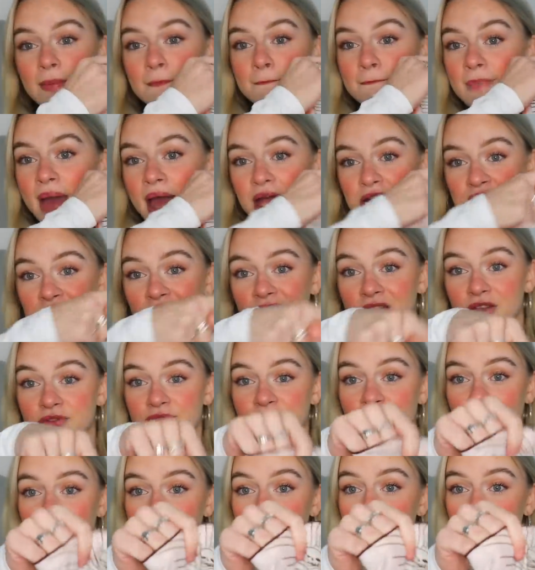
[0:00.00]
mesh. It's
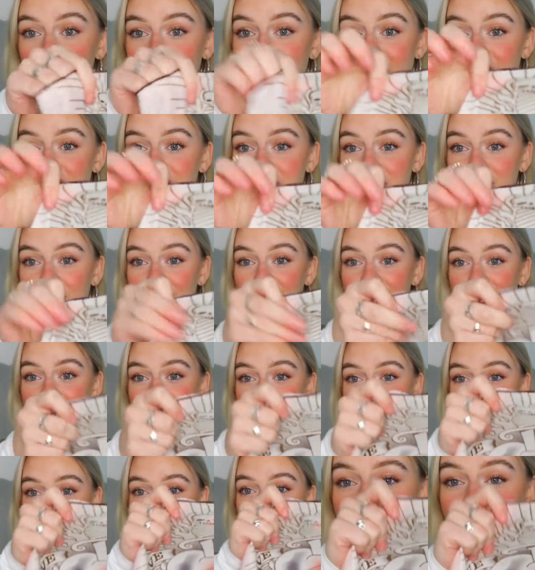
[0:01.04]
very much mesh.
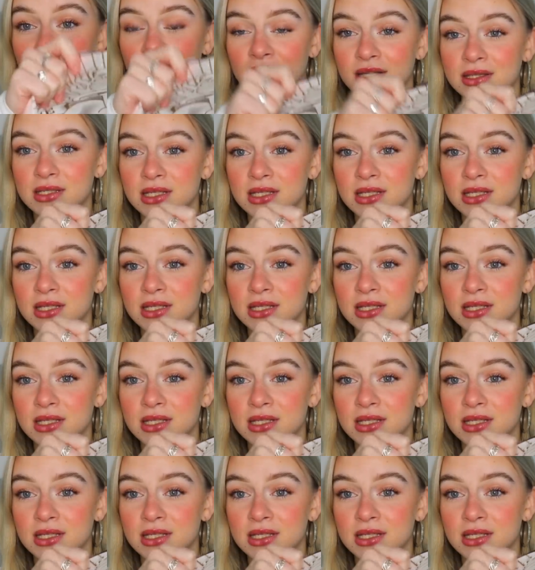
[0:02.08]
It's freaking